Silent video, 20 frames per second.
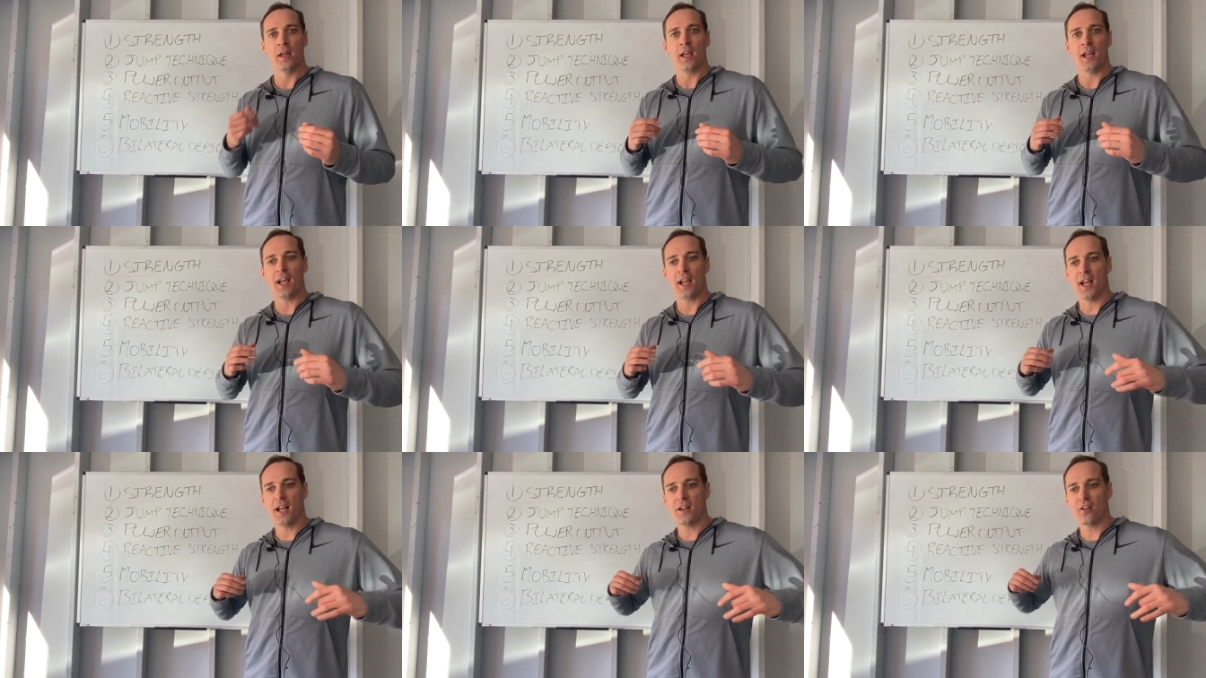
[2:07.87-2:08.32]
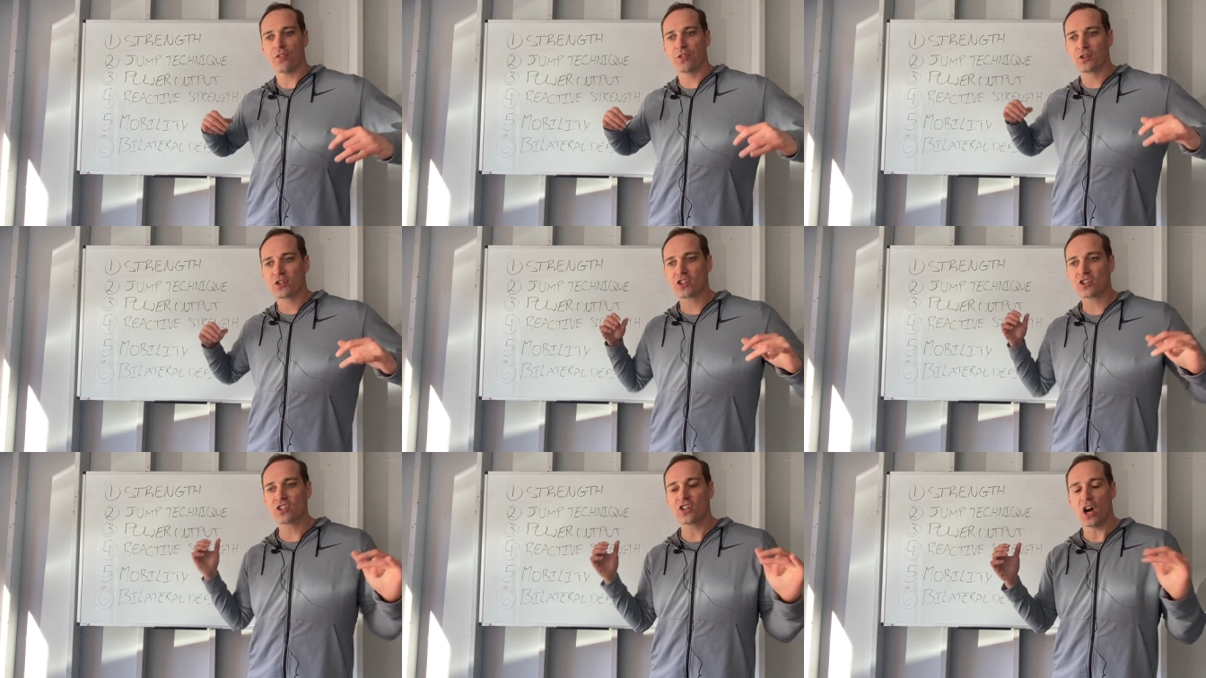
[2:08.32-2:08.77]
and they're
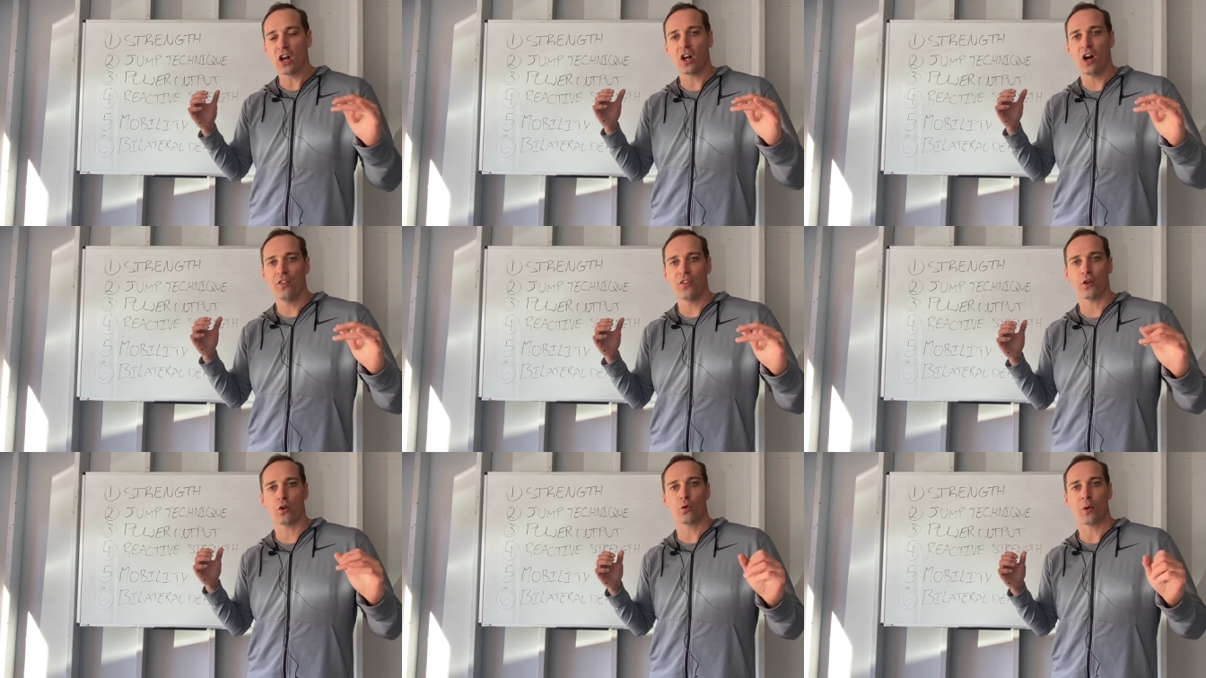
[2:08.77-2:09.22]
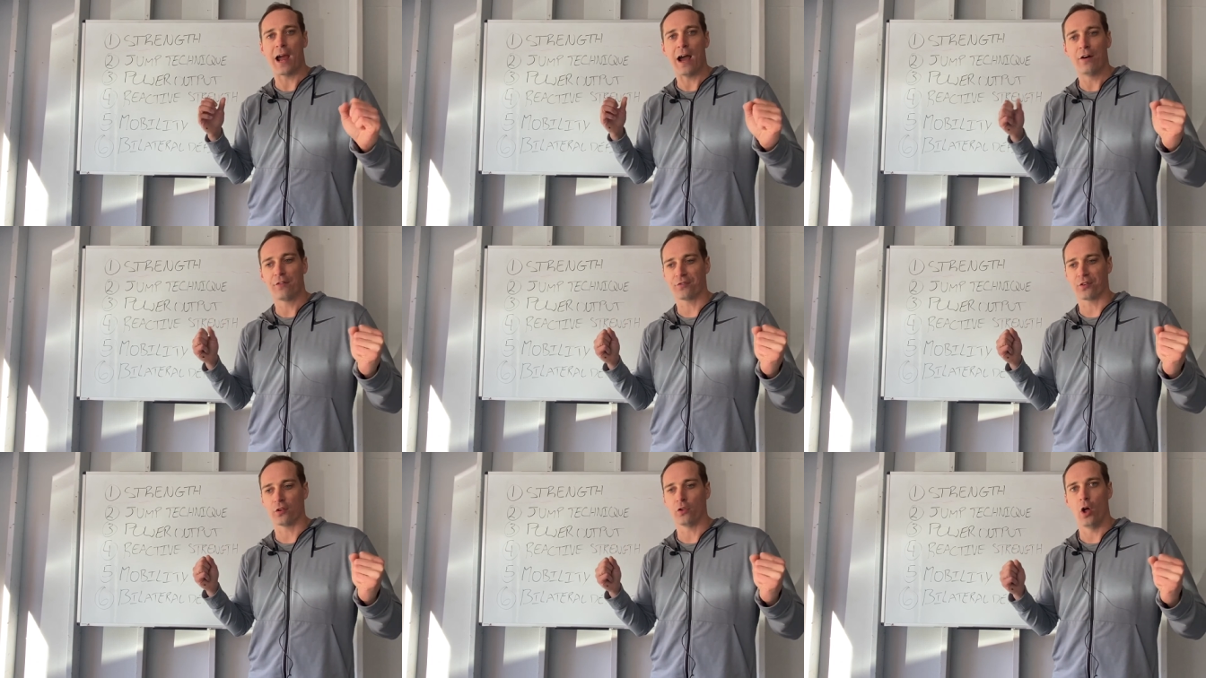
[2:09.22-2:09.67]
stuck on the
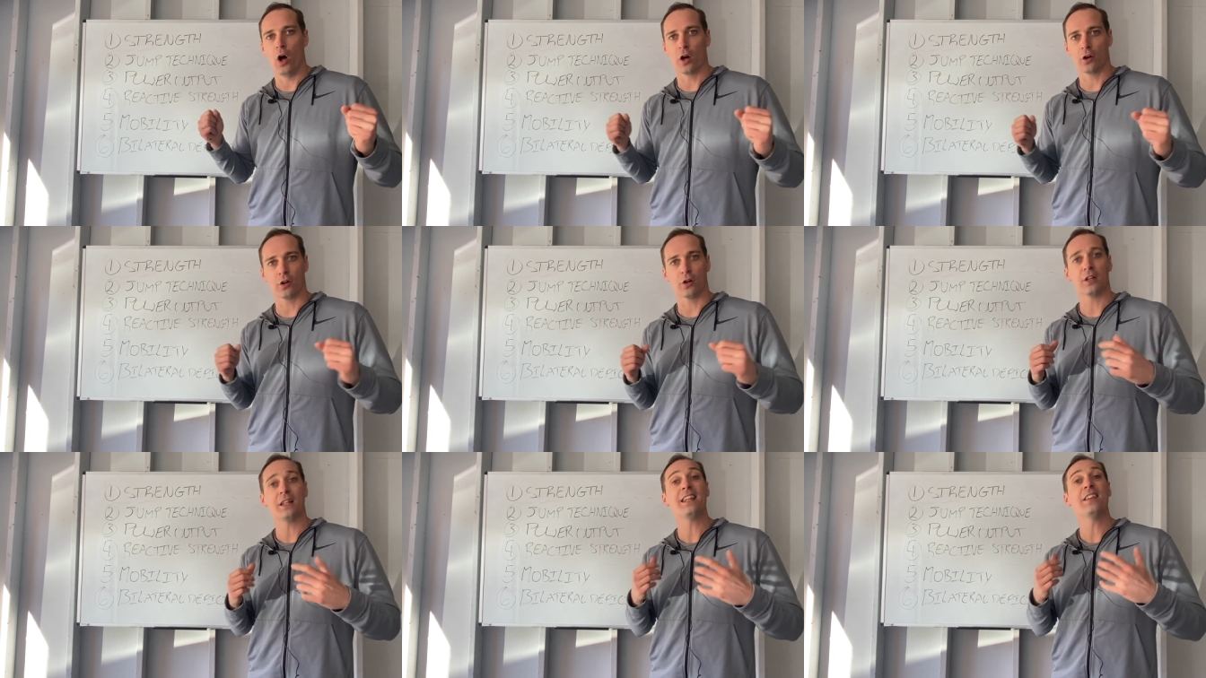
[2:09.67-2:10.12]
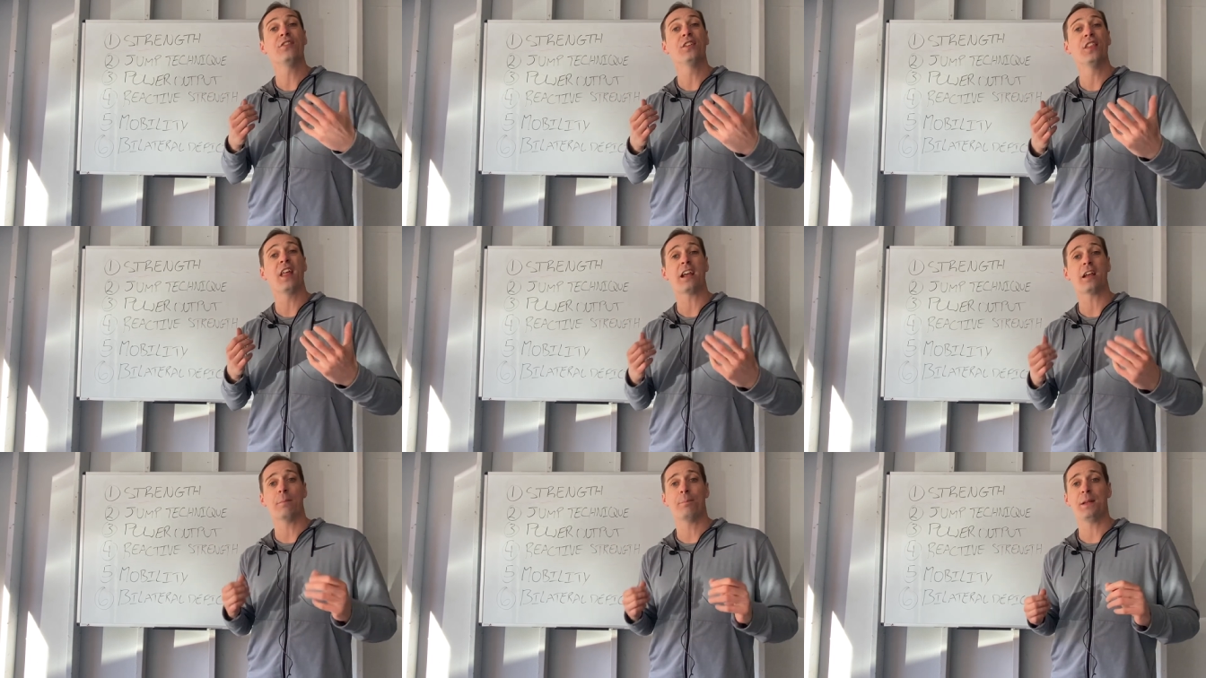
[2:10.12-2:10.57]
ground for longer, even
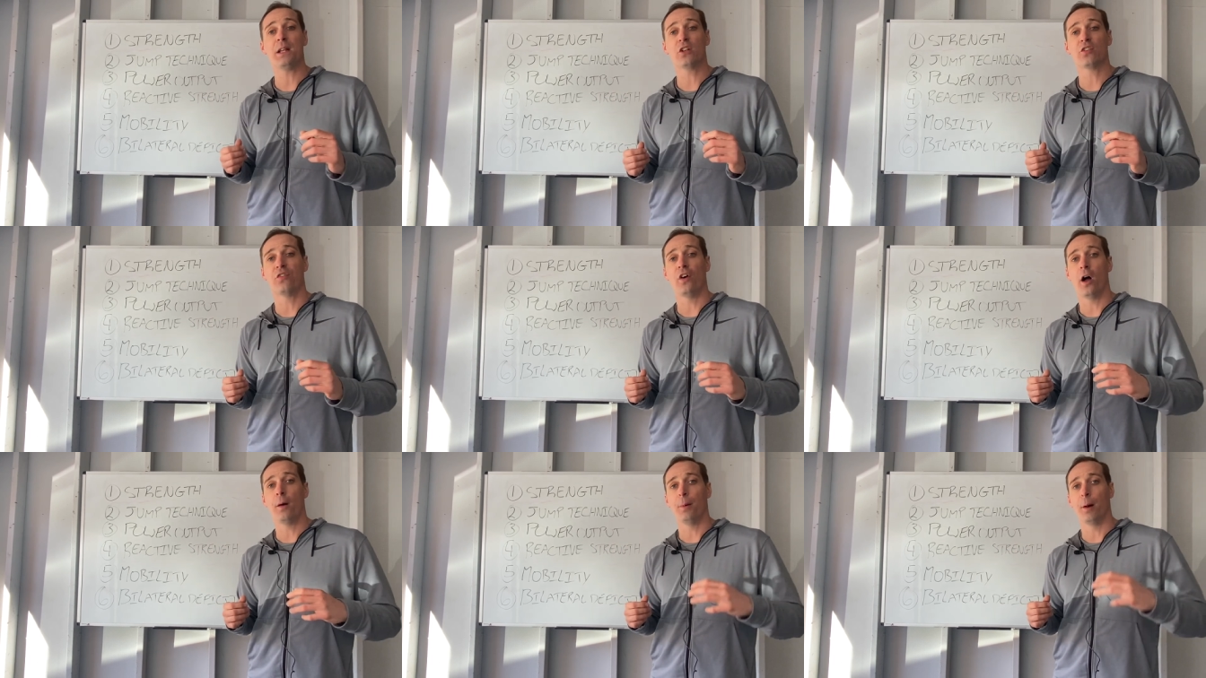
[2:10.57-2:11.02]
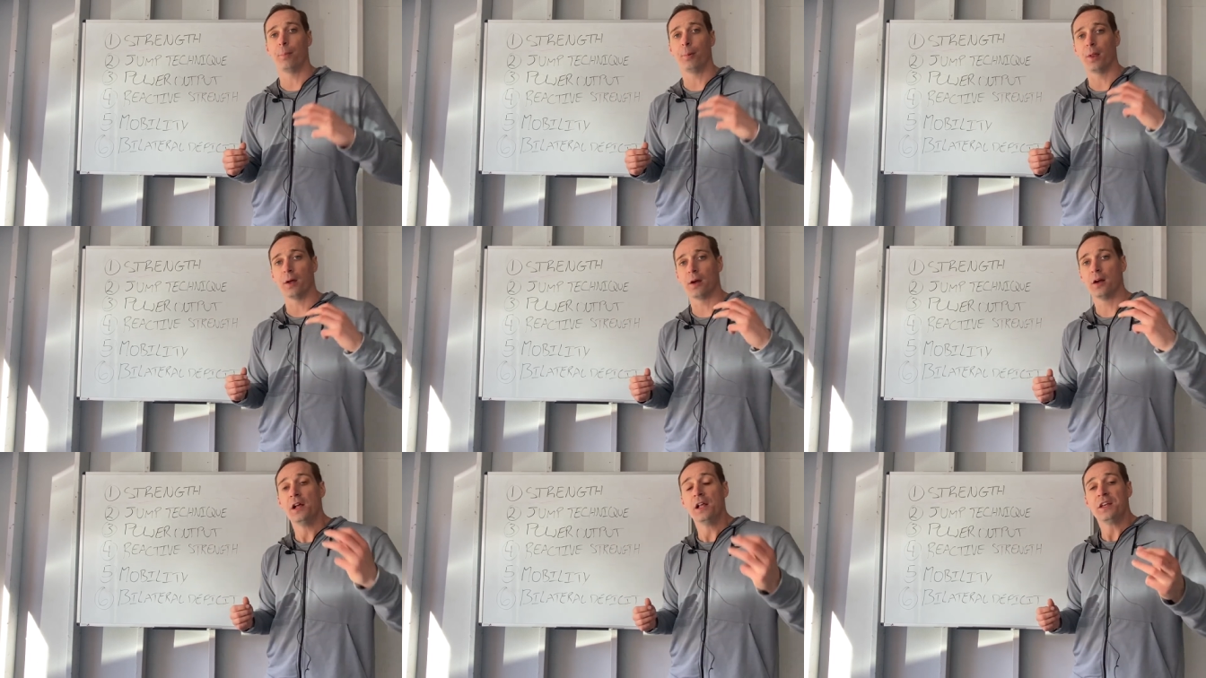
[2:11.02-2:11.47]
like a beach volleyball
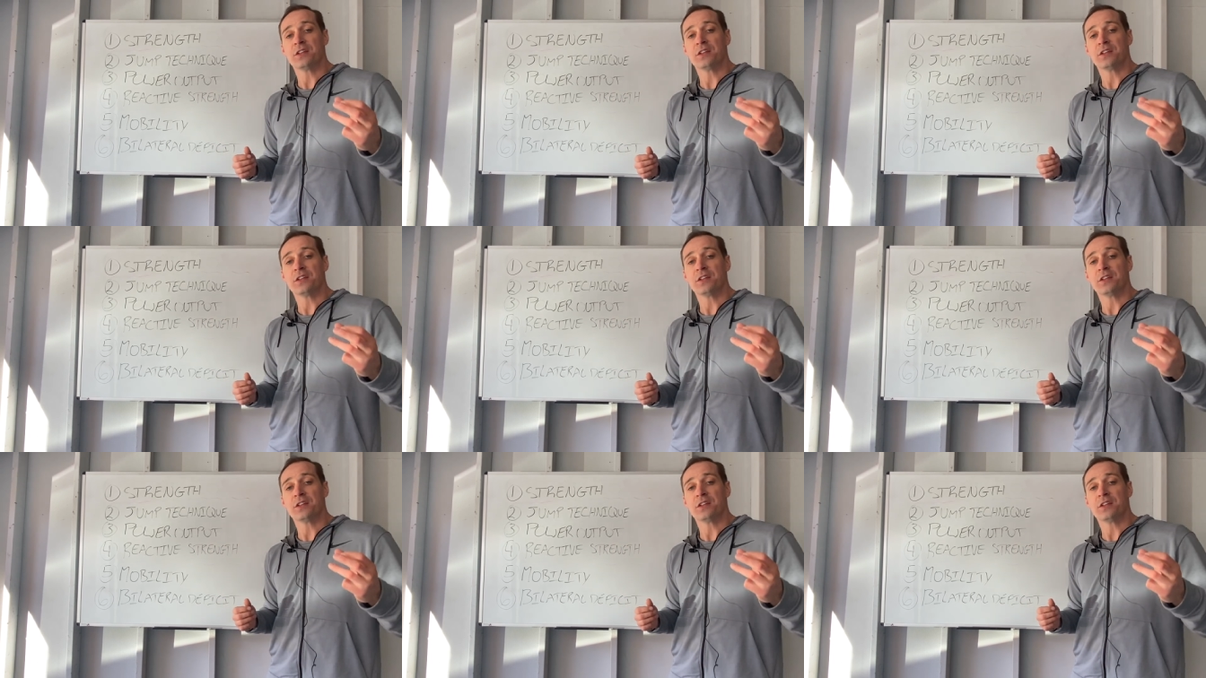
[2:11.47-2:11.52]
player.